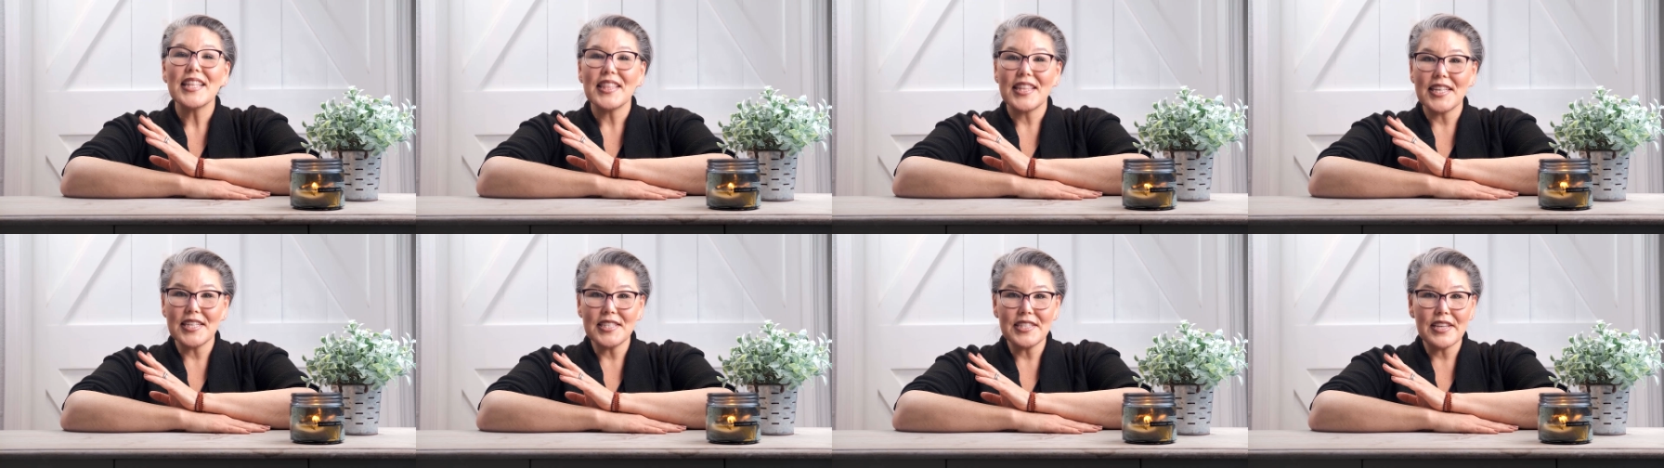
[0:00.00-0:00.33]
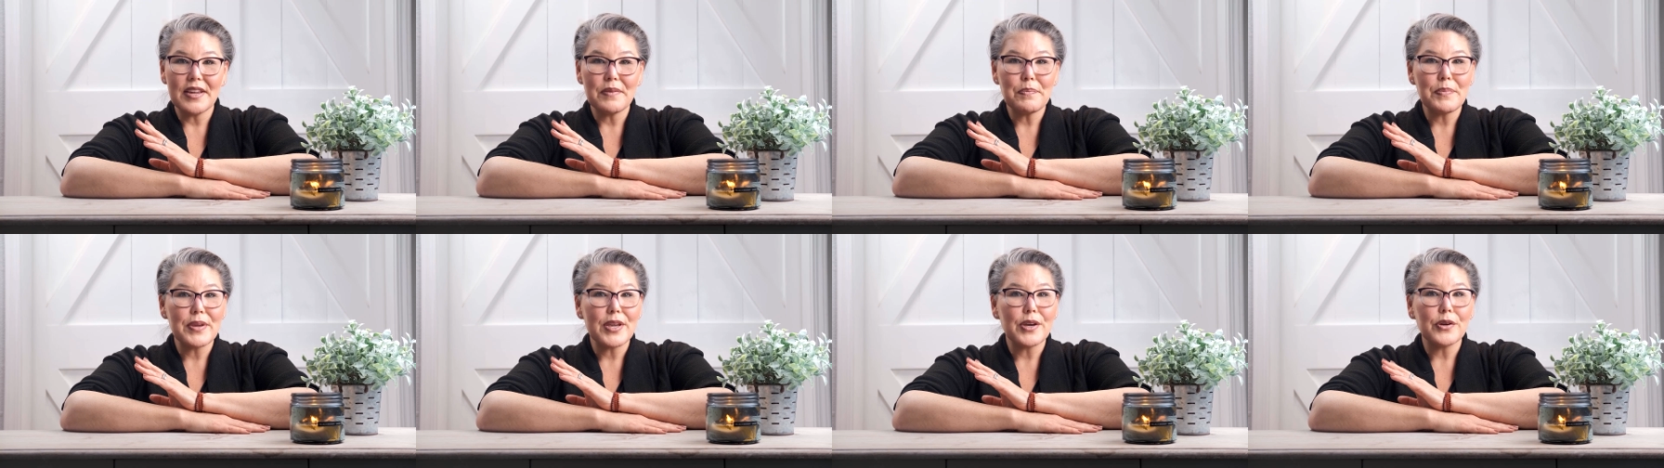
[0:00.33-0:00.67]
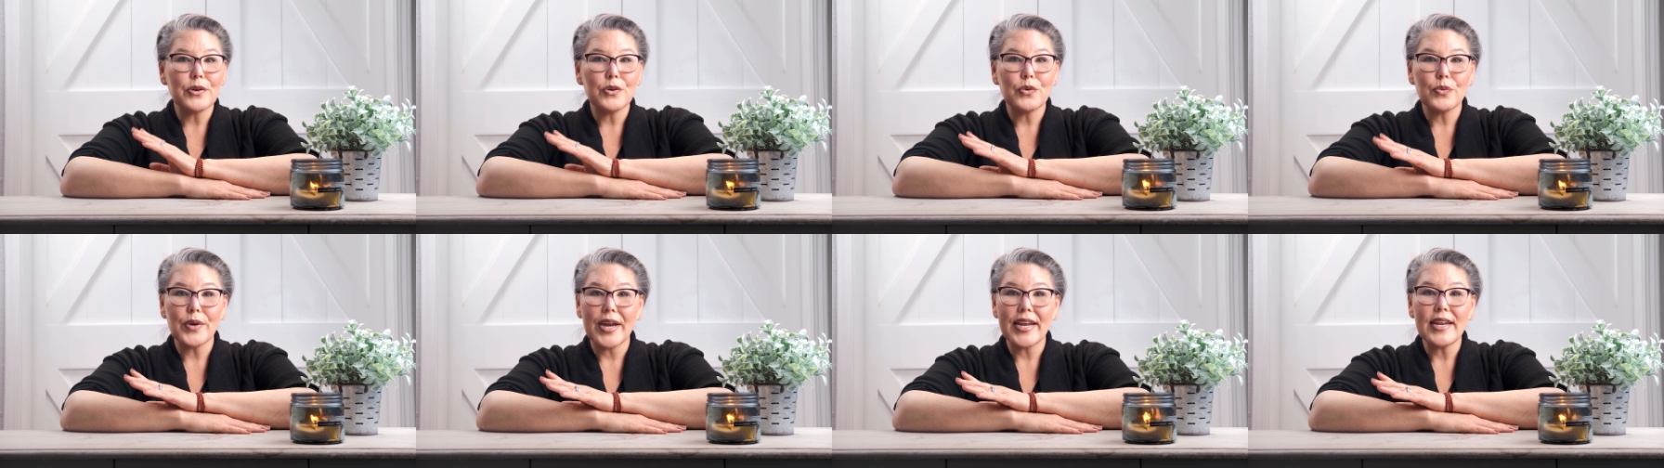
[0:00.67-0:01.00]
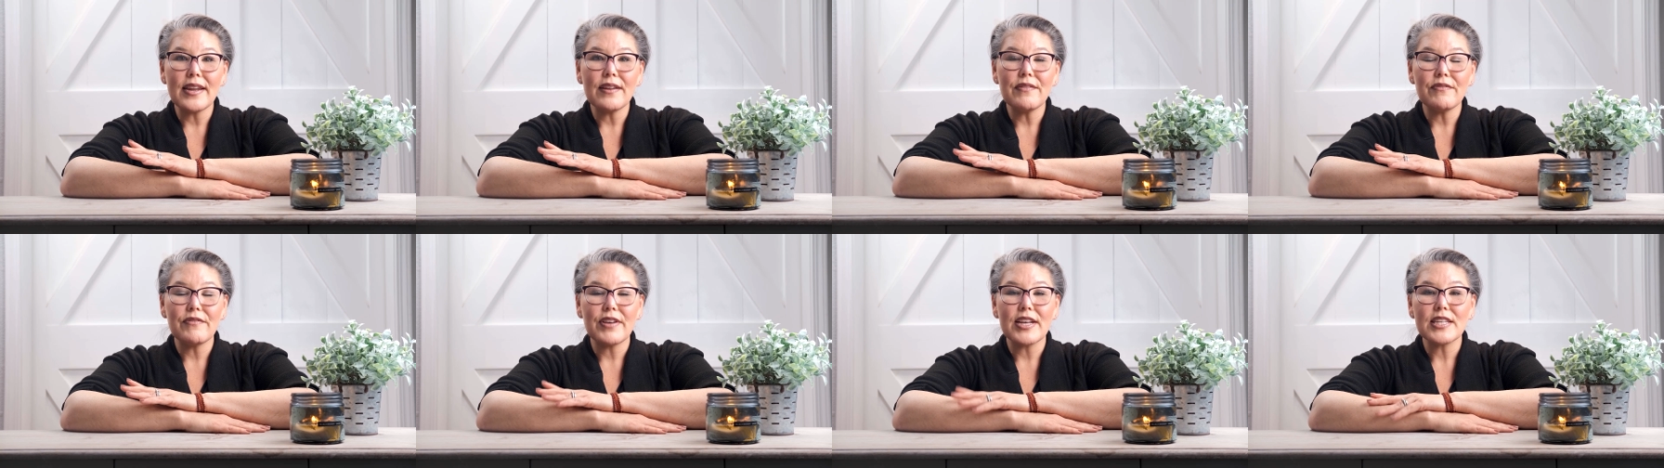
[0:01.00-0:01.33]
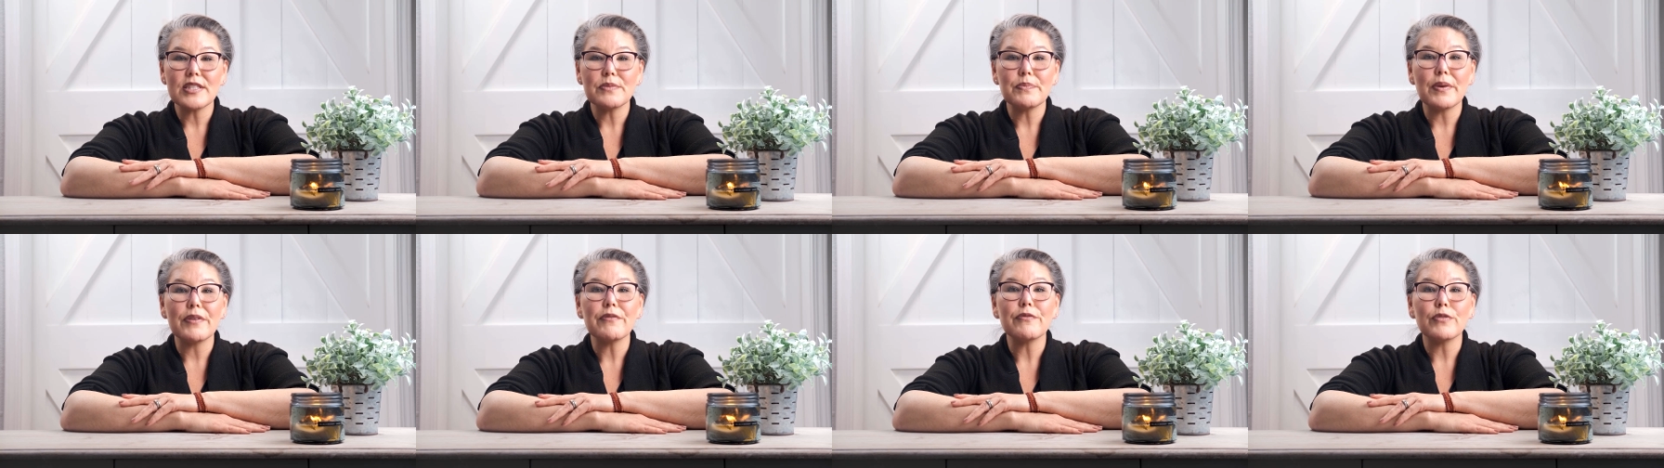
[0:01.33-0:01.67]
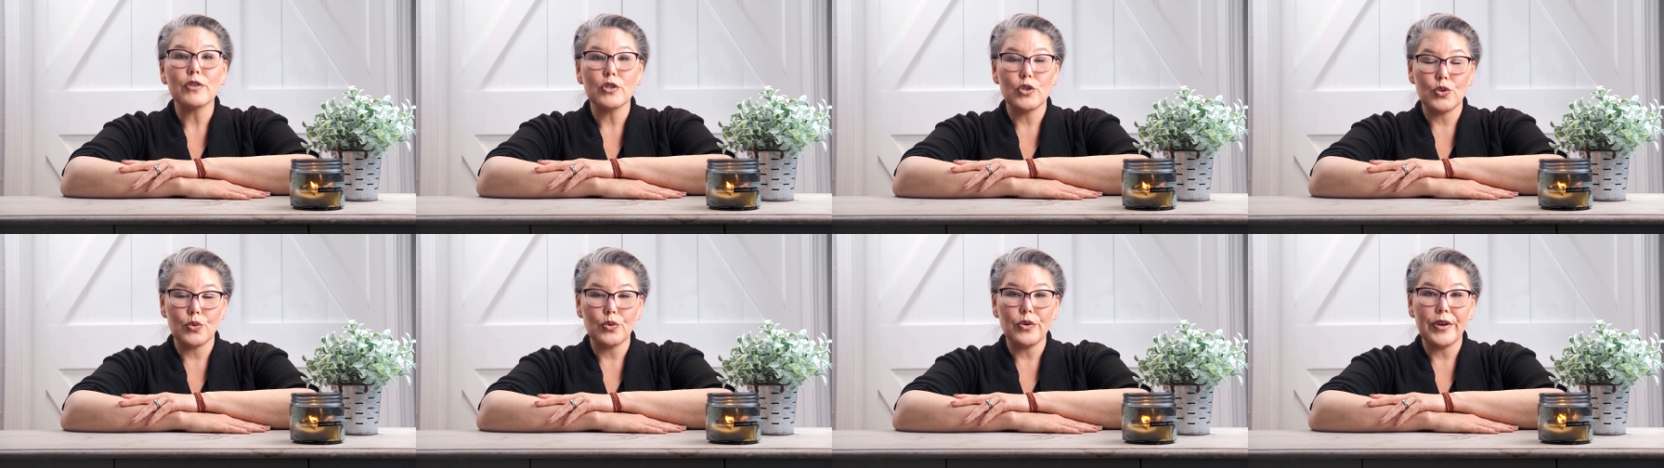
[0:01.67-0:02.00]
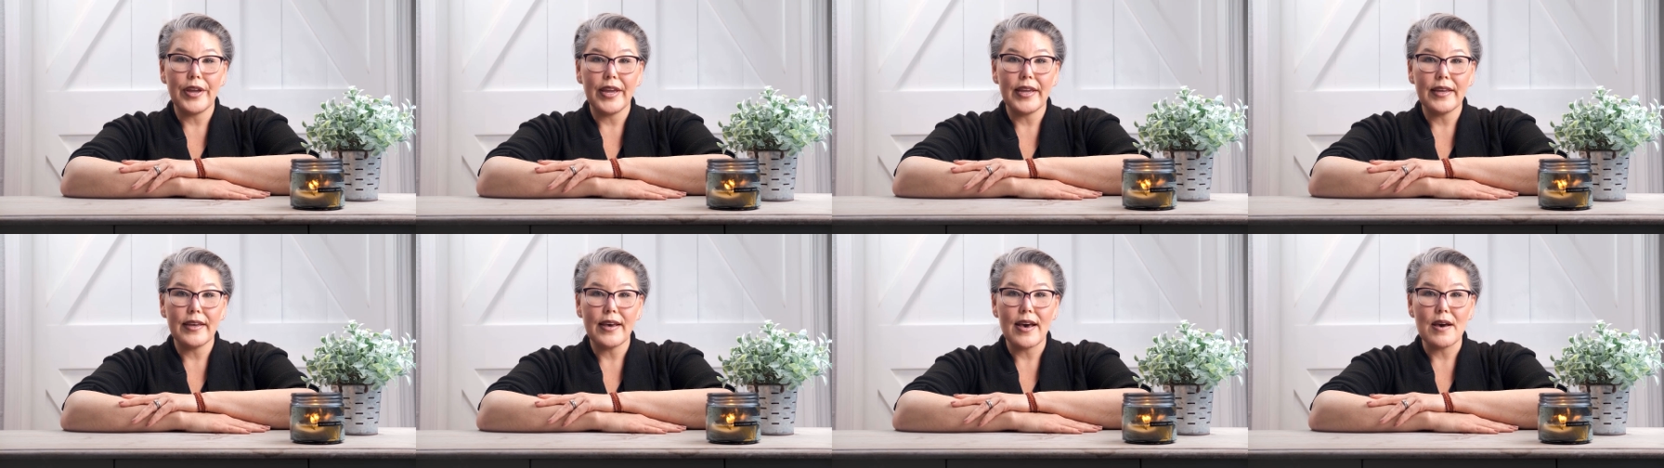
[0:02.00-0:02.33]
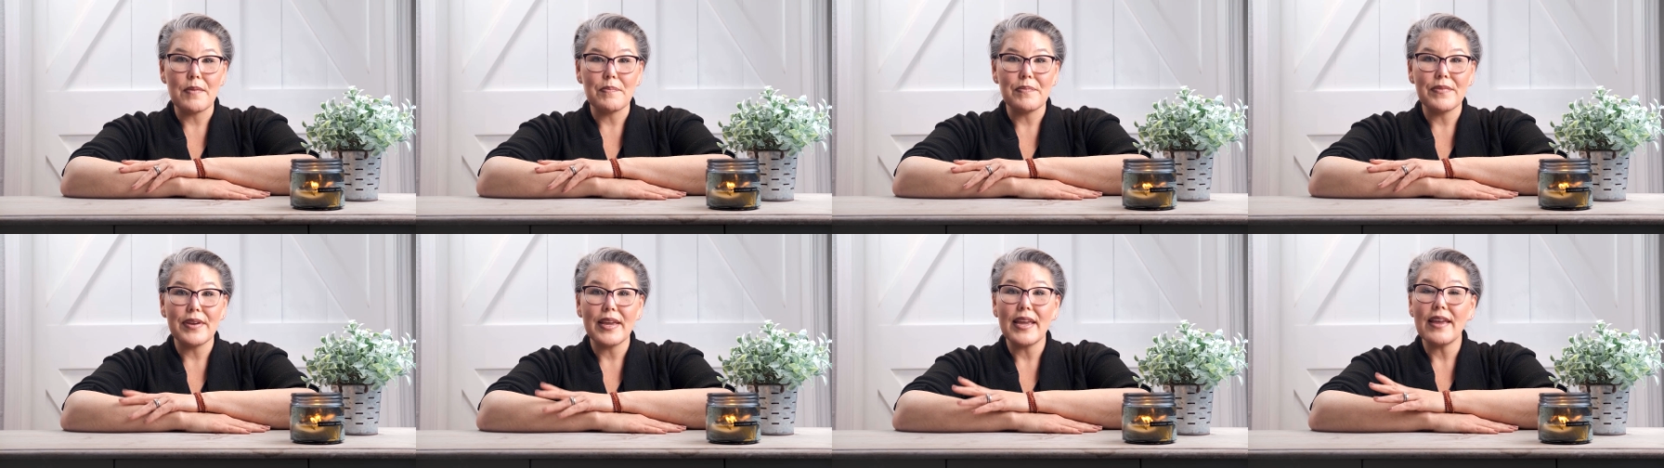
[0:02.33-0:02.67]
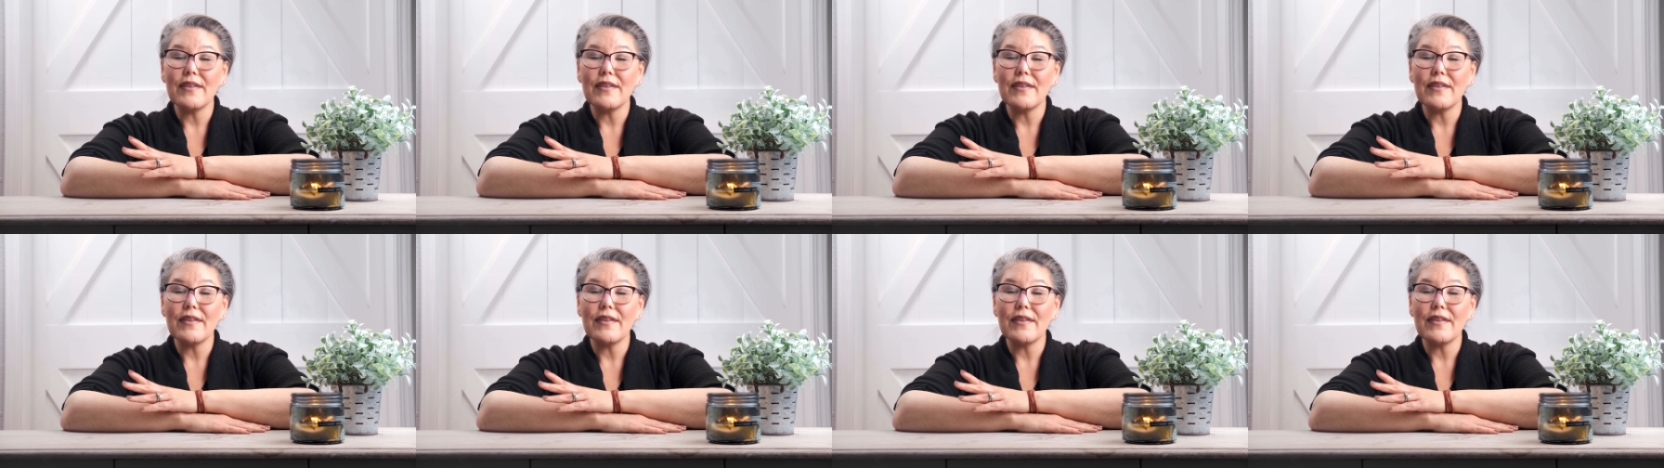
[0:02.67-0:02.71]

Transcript: This can be a great investment for dual income.